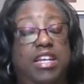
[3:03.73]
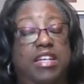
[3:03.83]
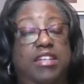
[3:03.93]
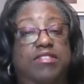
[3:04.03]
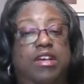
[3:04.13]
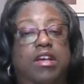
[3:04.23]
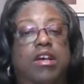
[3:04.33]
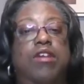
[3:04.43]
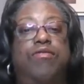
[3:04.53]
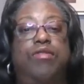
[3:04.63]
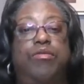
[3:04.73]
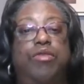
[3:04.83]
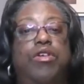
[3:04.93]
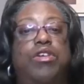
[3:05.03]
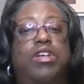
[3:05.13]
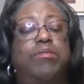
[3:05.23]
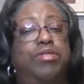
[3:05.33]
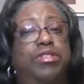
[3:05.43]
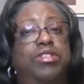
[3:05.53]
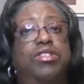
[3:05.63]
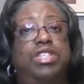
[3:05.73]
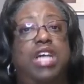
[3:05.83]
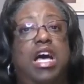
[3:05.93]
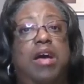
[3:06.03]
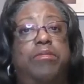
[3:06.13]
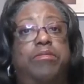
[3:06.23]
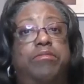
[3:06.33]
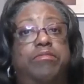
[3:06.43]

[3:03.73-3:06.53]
days from work can put your job